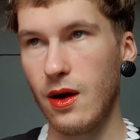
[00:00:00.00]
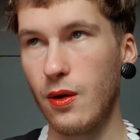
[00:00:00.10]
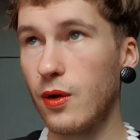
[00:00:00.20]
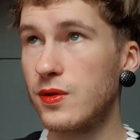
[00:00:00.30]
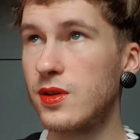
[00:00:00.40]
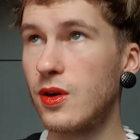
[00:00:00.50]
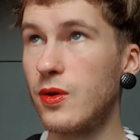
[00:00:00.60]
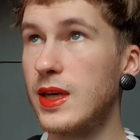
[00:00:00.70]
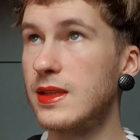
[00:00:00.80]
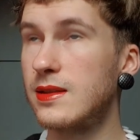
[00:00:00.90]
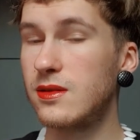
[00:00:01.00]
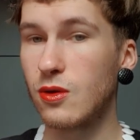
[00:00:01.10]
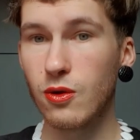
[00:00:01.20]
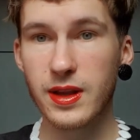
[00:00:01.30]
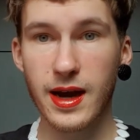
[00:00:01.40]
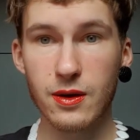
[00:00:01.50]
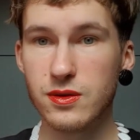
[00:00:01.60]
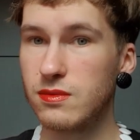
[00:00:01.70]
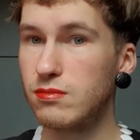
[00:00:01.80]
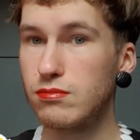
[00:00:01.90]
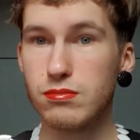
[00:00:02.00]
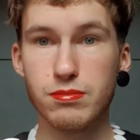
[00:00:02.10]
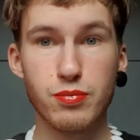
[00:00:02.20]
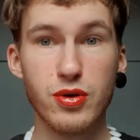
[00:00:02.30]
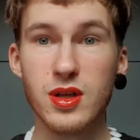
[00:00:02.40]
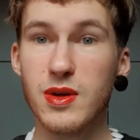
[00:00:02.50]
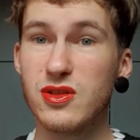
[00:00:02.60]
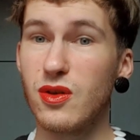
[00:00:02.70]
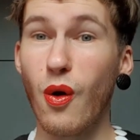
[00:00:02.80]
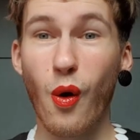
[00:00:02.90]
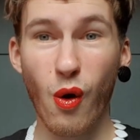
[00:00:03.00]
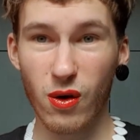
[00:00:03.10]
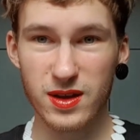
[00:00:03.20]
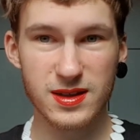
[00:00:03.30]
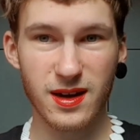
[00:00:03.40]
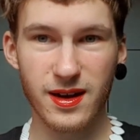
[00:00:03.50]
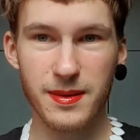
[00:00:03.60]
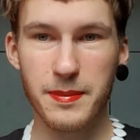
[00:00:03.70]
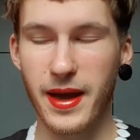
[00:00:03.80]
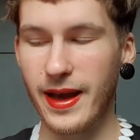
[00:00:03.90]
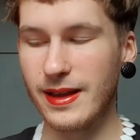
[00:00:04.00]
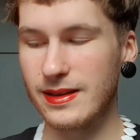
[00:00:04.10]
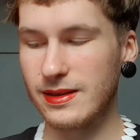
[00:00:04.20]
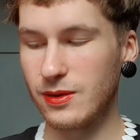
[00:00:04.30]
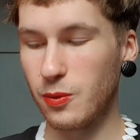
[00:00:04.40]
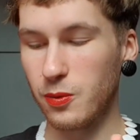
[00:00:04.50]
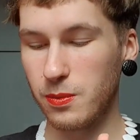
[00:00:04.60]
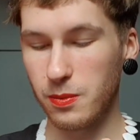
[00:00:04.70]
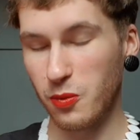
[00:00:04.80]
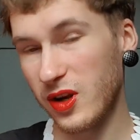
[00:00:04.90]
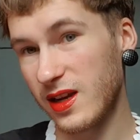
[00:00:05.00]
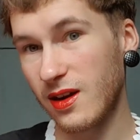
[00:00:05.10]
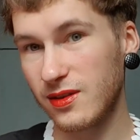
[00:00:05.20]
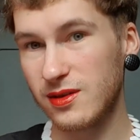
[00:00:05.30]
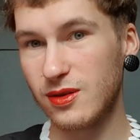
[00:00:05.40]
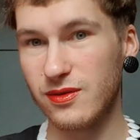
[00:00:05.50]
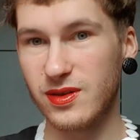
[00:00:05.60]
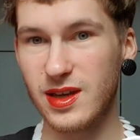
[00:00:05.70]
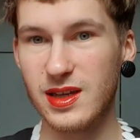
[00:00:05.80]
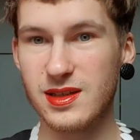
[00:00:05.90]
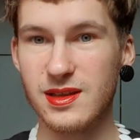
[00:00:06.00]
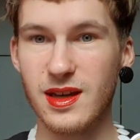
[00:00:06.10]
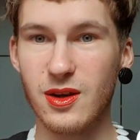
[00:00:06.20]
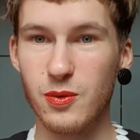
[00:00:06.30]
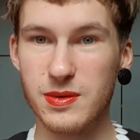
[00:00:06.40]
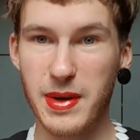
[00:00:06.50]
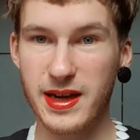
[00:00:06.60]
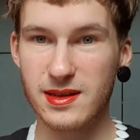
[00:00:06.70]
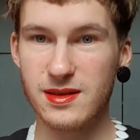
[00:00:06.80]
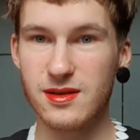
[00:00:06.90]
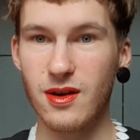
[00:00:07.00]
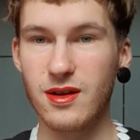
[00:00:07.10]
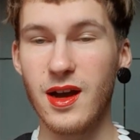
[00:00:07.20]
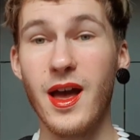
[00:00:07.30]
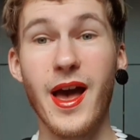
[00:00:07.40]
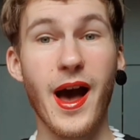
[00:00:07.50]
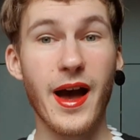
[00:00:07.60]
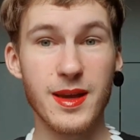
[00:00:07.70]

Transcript: Also, it's sold out pretty much all the time, and when I got the notification that it was back in stock, I